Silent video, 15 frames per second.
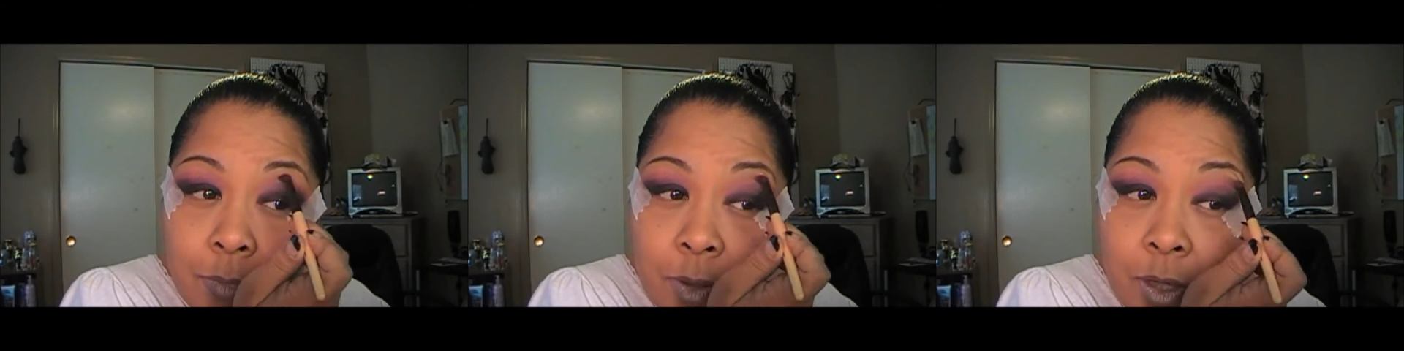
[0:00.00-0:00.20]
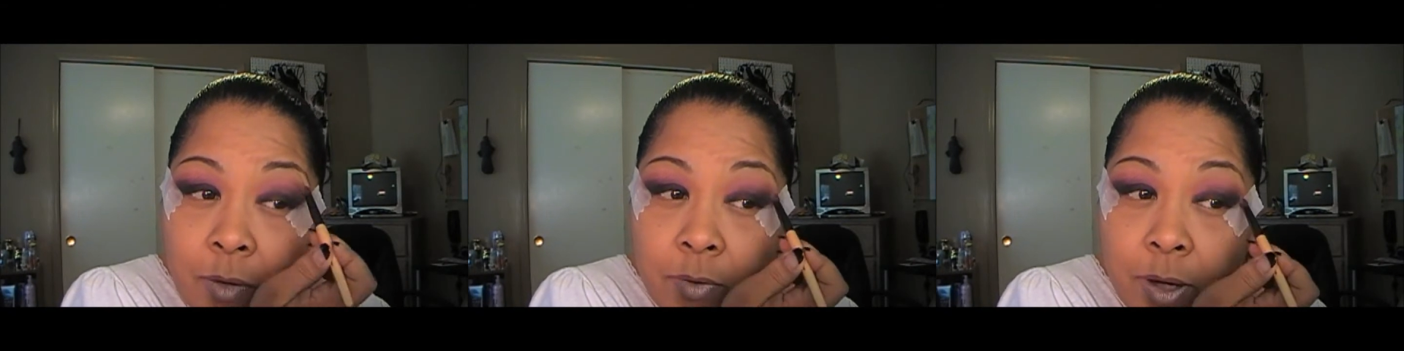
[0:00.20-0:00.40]

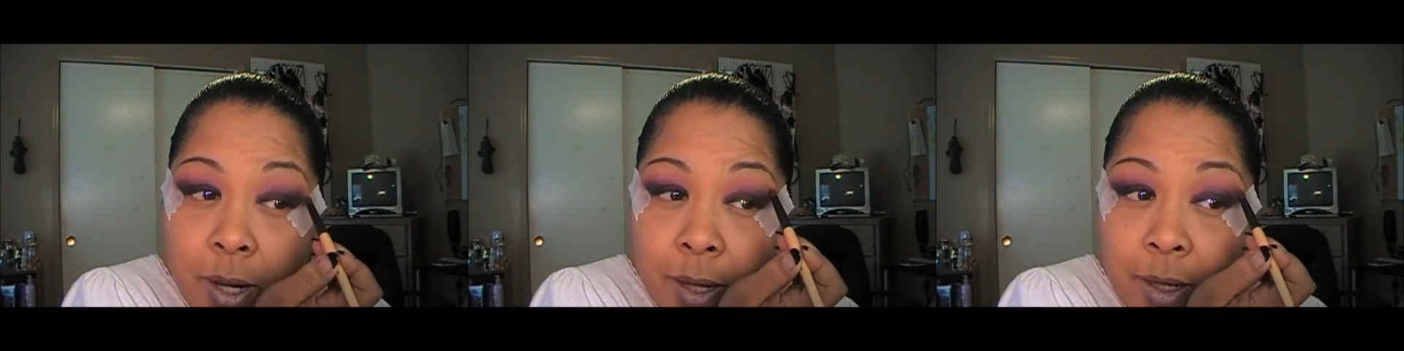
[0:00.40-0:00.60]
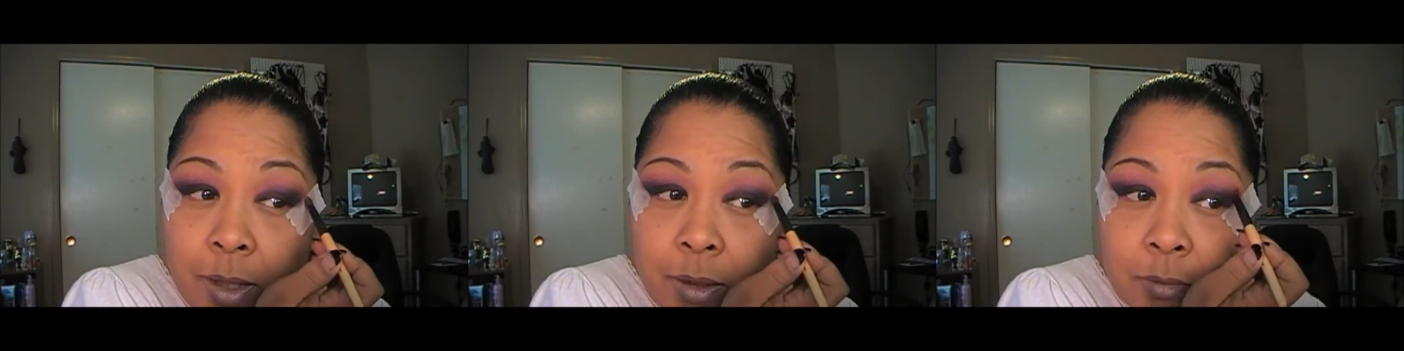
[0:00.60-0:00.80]
give it
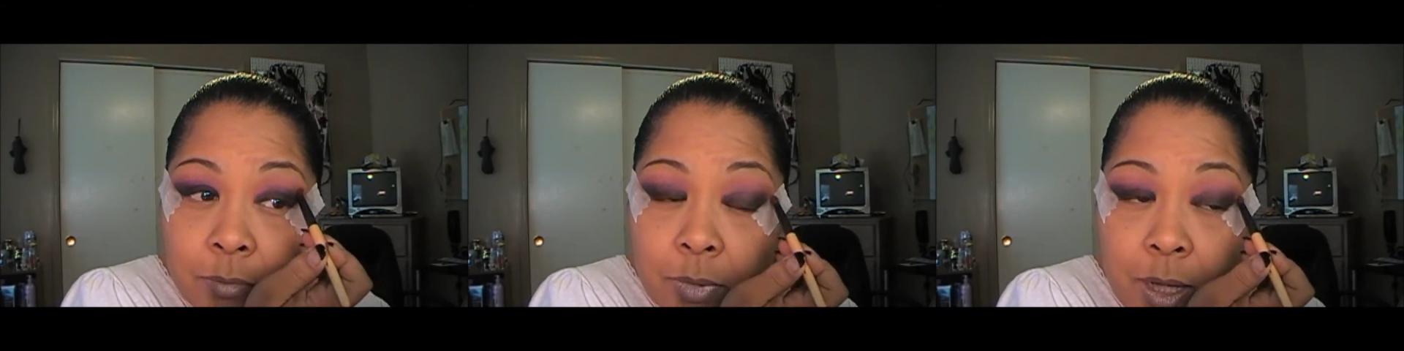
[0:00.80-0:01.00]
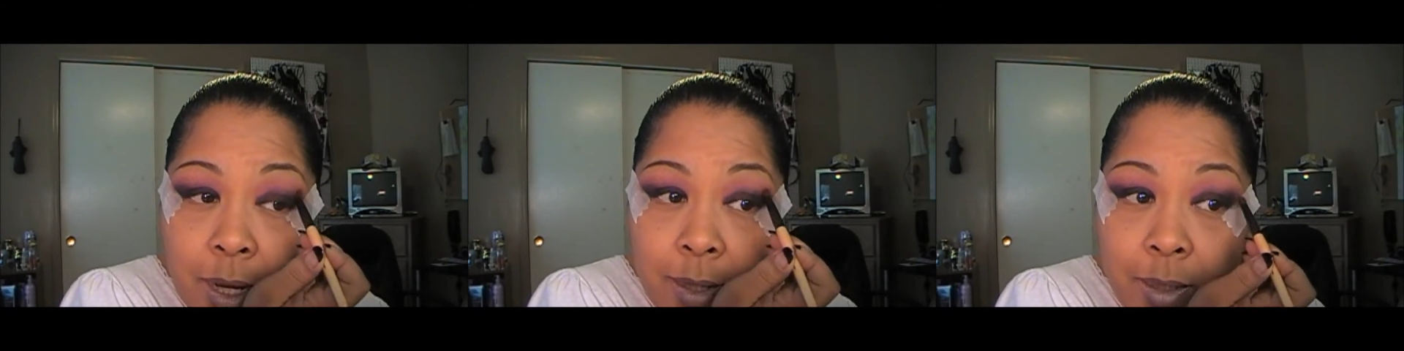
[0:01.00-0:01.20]
like a
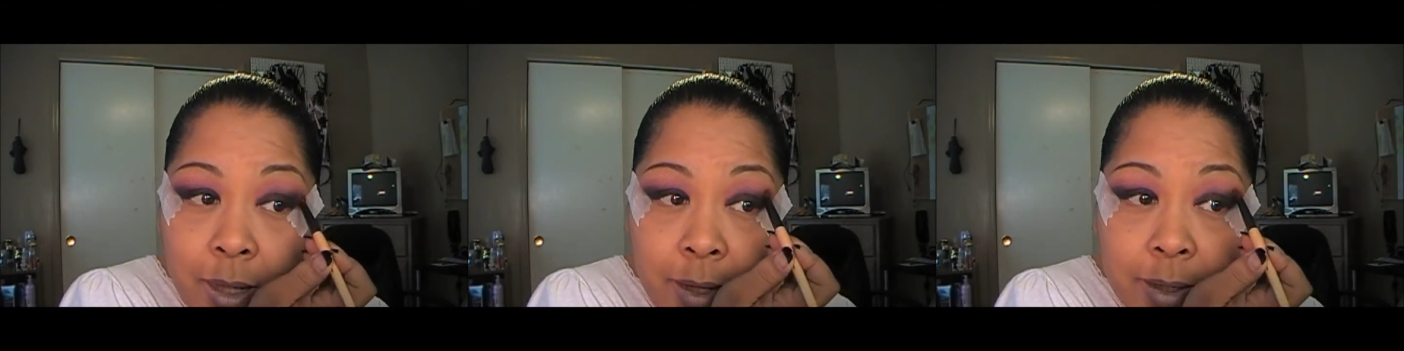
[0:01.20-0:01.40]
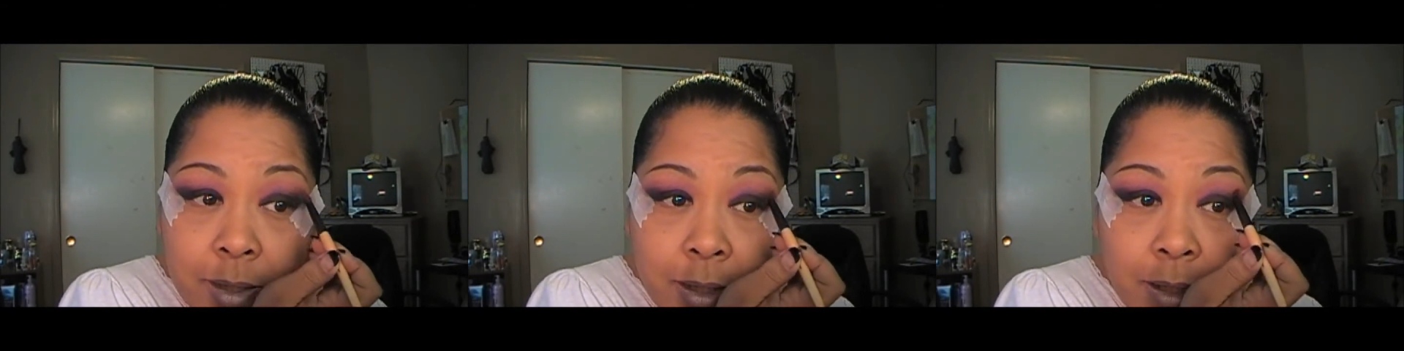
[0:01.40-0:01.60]

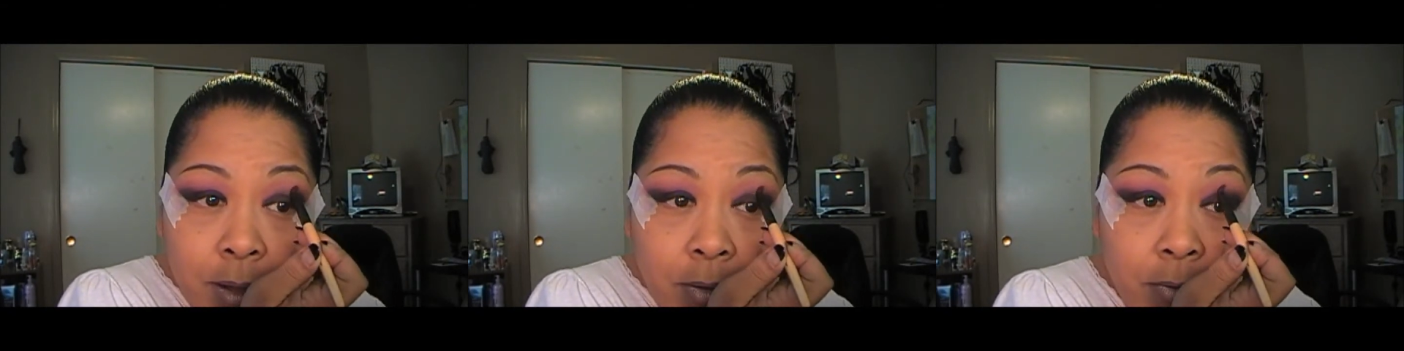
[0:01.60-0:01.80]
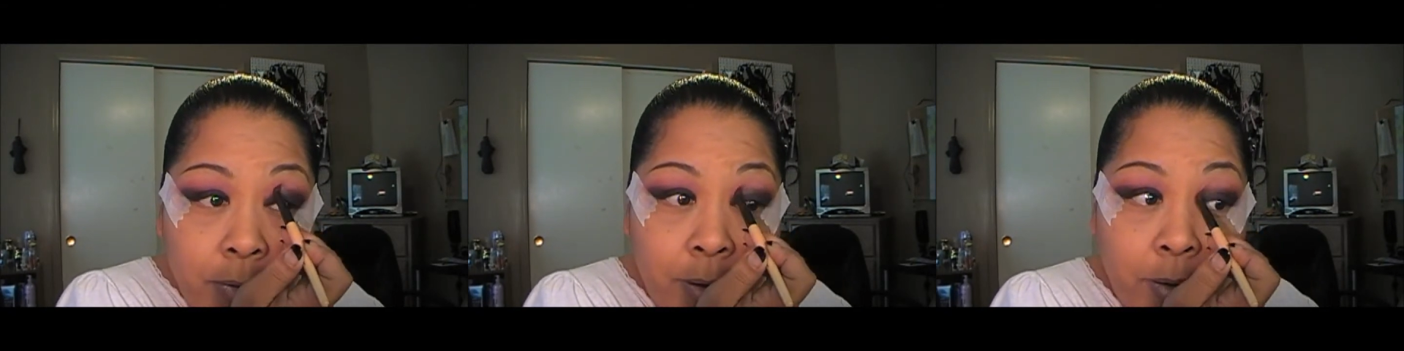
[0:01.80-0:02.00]
highlight color
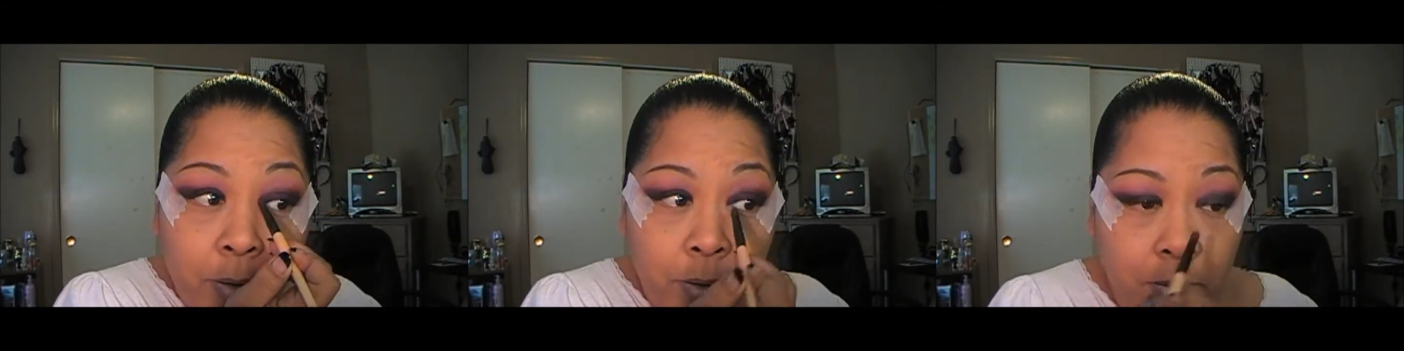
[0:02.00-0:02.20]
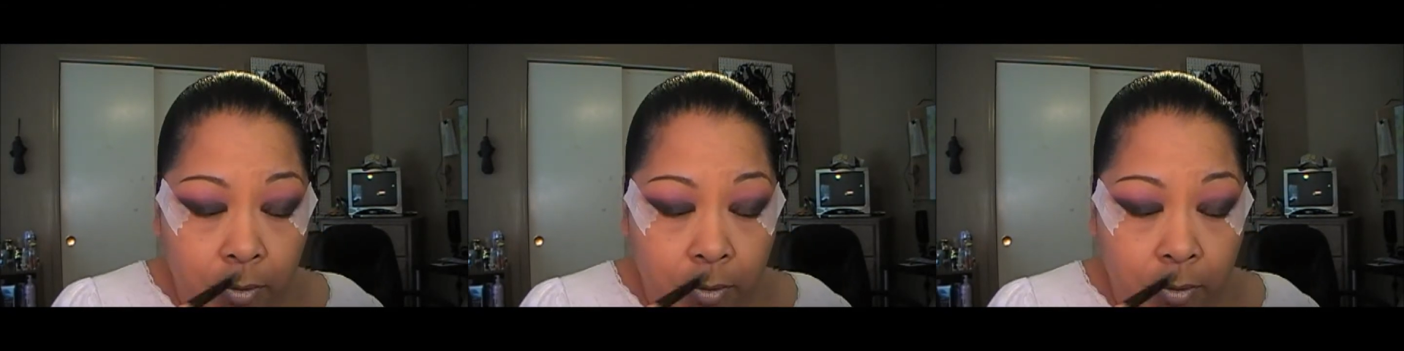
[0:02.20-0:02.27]
there.